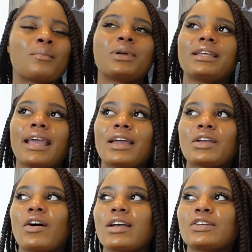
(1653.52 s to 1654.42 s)
But yeah,
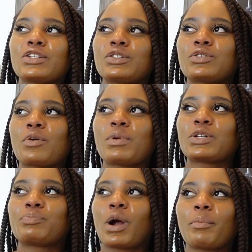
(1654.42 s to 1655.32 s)
y'all, it's just so
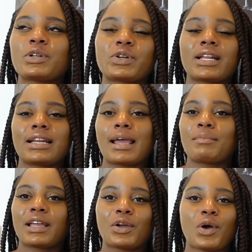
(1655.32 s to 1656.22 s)
much perpetrating
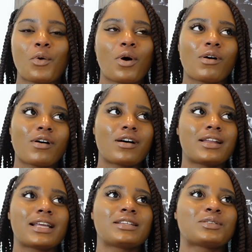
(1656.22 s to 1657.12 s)
that can go
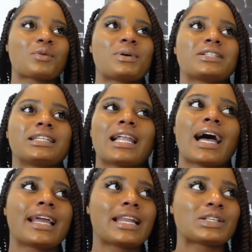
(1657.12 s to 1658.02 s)
on. It's so much
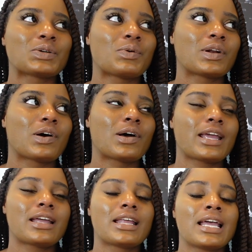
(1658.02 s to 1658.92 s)
lying that's going on.
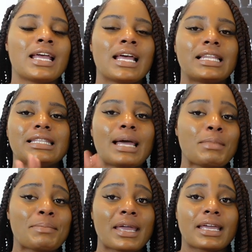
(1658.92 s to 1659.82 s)
And let
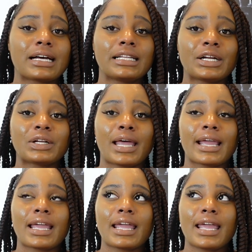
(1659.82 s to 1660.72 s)
me make it clear,
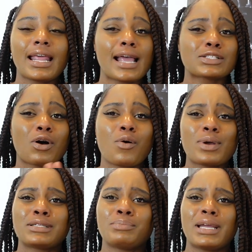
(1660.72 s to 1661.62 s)
like, it has
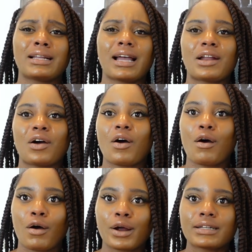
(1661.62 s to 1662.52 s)
always been kind of
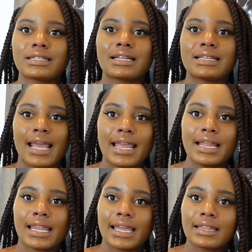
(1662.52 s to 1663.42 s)
hard to
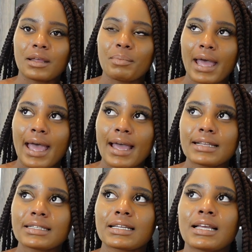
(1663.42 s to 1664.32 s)
date, like, in the
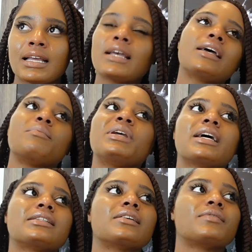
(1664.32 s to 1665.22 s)
past
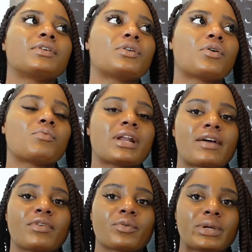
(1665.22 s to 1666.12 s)
because of, you know,
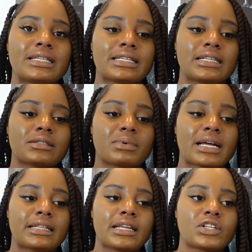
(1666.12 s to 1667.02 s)
whatever reasons. But
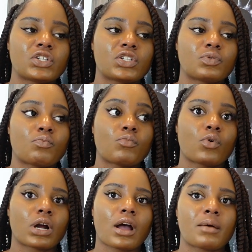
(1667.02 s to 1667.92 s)
I think it's just
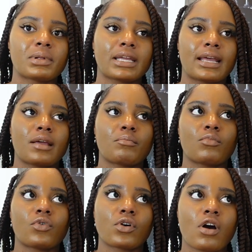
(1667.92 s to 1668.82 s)
more
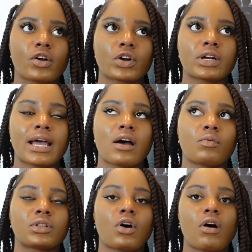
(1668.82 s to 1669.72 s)
complicated, more harder now
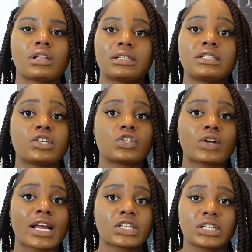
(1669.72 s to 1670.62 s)
with all of the
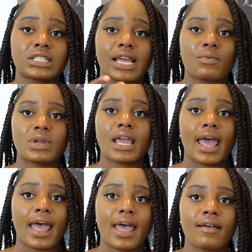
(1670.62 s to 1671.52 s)
distractions that we
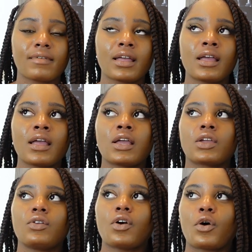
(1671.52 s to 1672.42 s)
had,
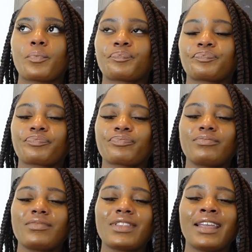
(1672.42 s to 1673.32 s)
you know.
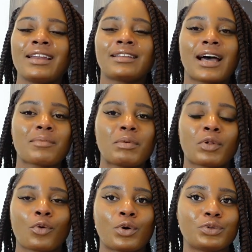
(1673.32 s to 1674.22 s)
And a lot of people
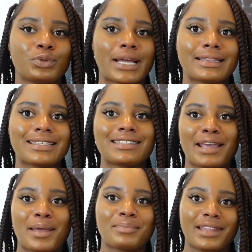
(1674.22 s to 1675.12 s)
are going through, like, the
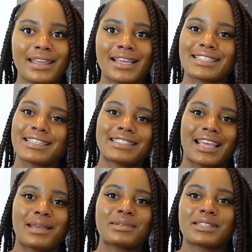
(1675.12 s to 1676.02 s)
same things, the
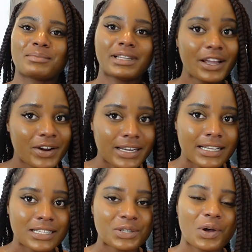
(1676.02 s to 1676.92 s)
same
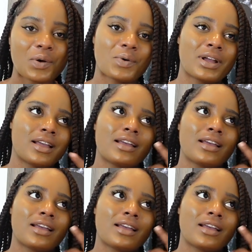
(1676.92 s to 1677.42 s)
similarities. So